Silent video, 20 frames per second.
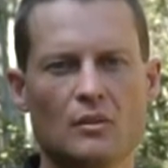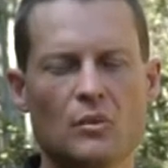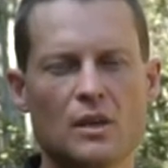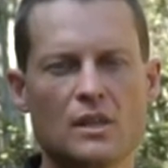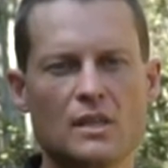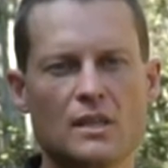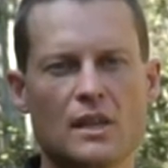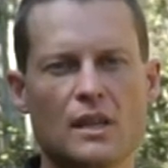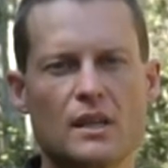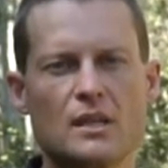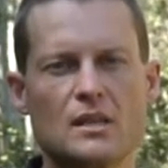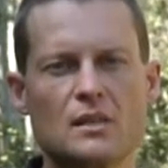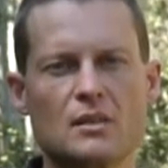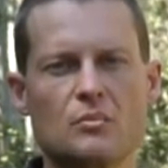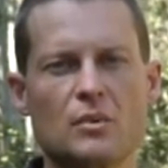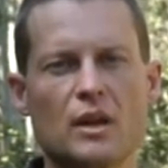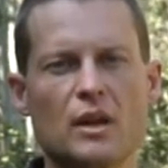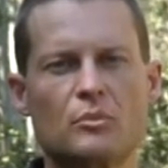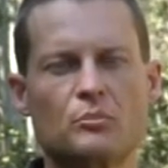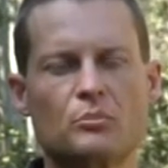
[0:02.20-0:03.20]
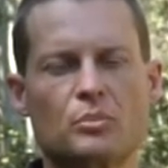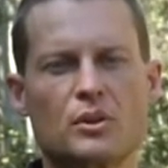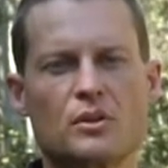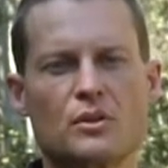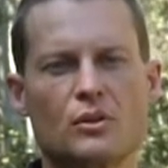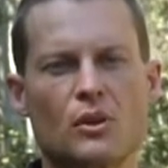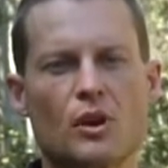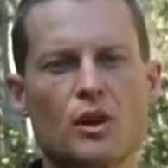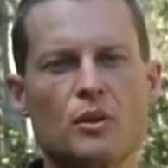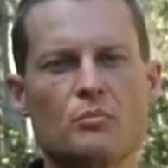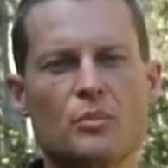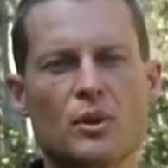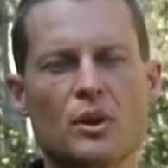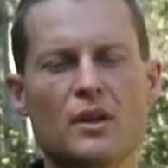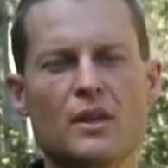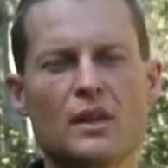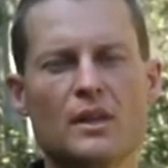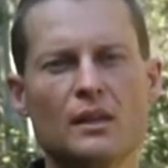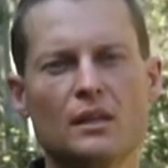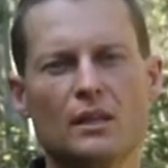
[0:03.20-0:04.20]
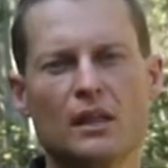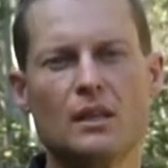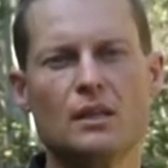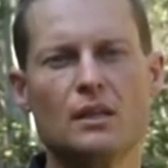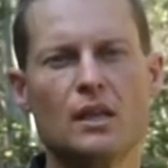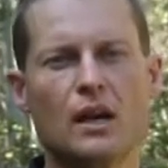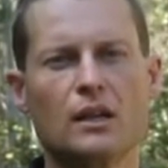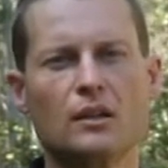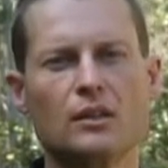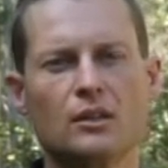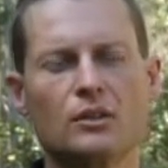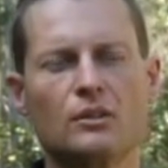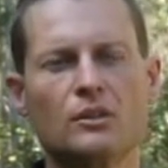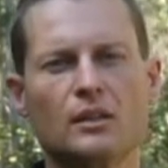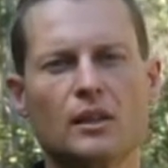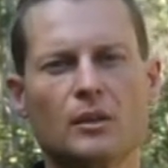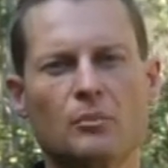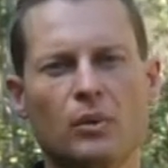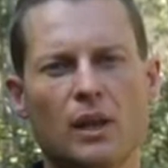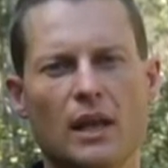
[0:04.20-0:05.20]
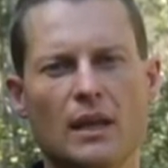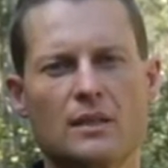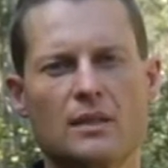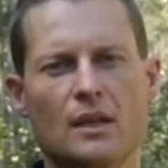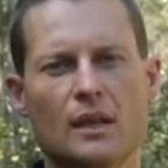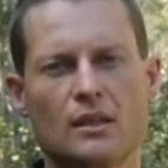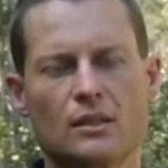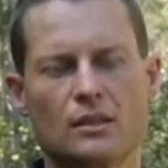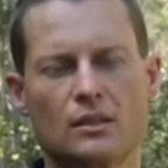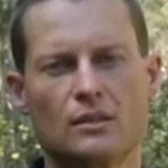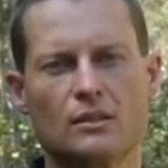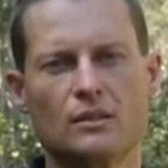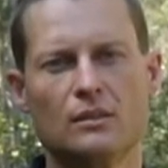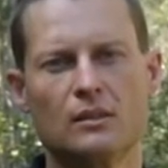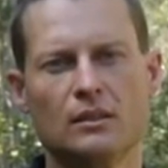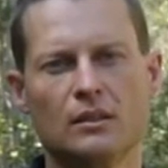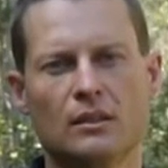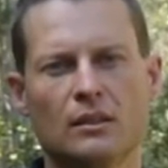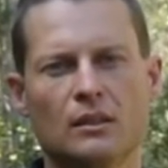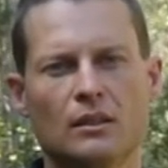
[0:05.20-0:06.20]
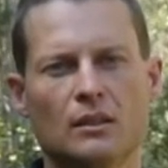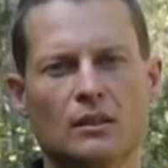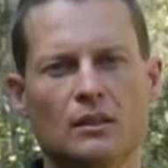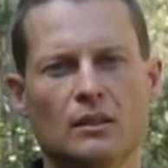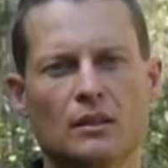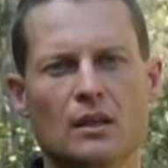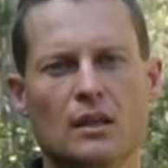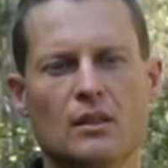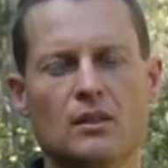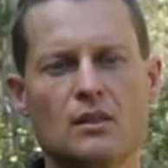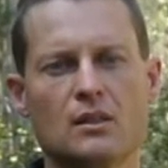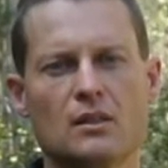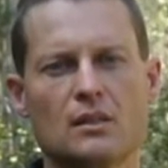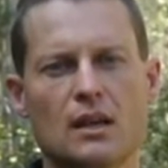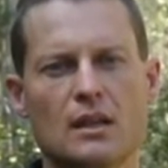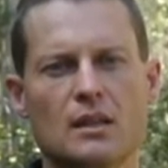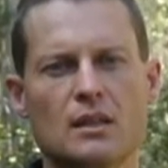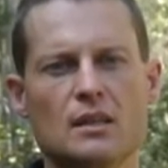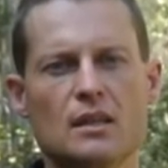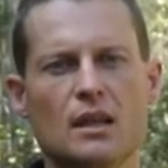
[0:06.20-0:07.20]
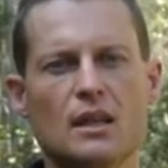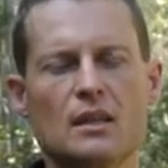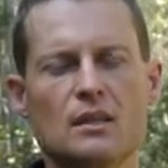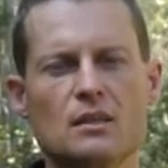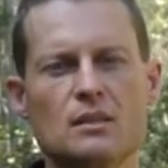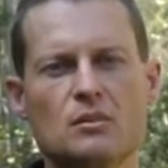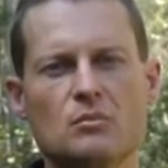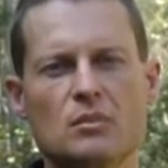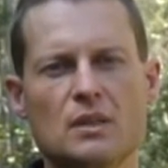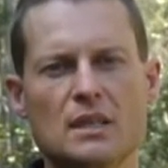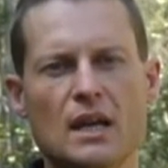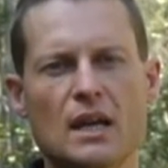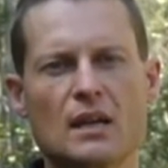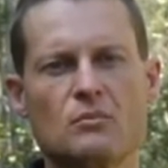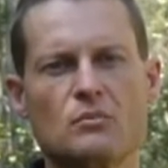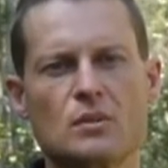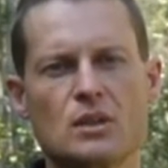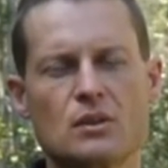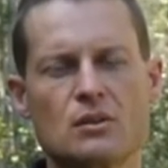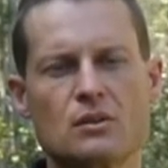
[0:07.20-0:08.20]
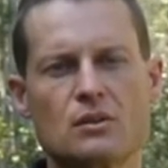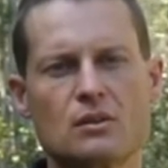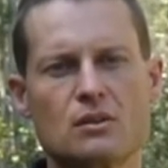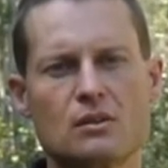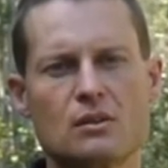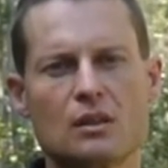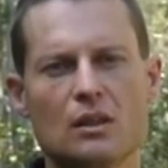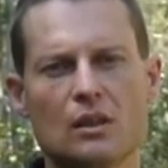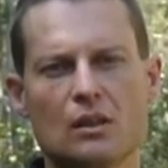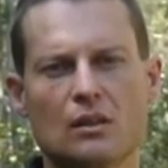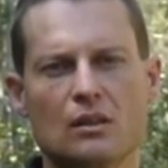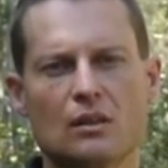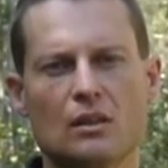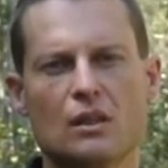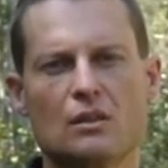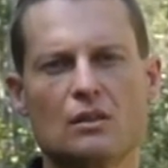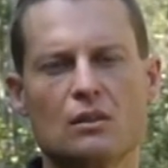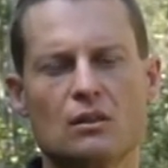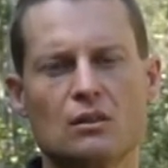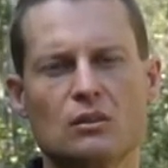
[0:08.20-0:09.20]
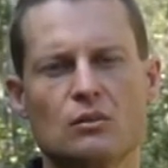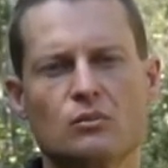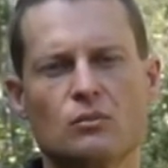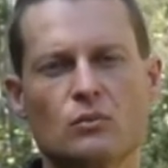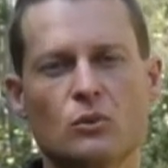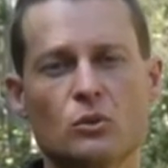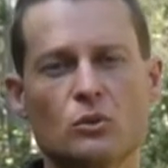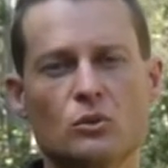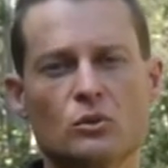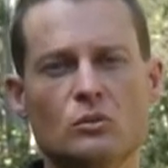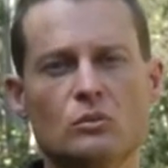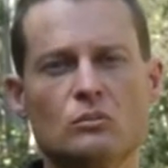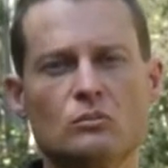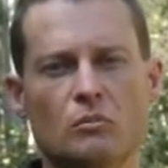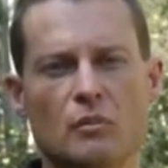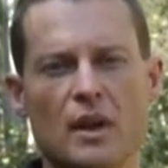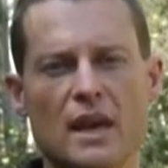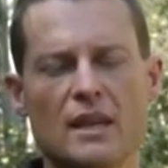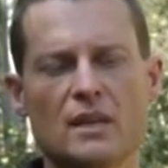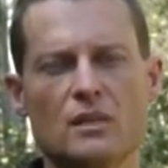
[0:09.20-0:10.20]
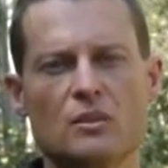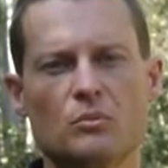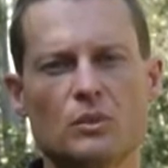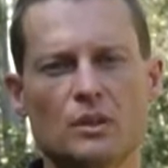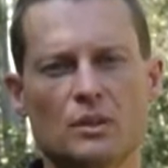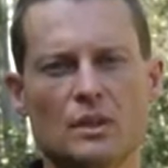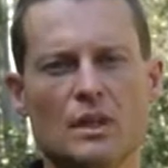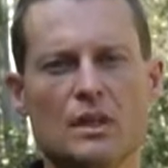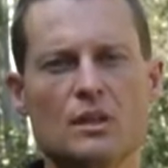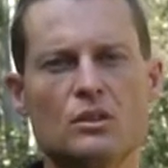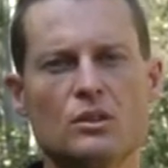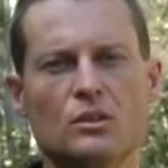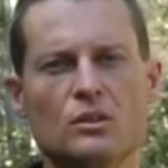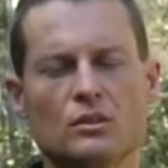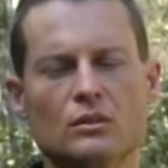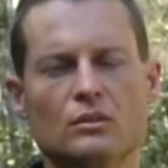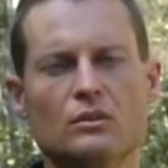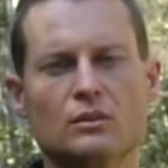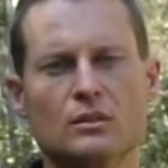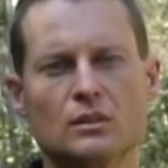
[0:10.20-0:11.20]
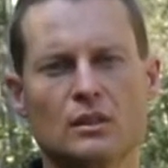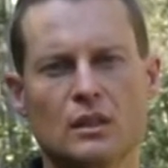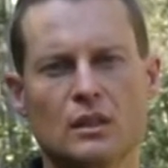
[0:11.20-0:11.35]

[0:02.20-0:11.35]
My study is about prescribed burning in young eucalypt plantations. Now, this study needed to be done because there's a fuel management issue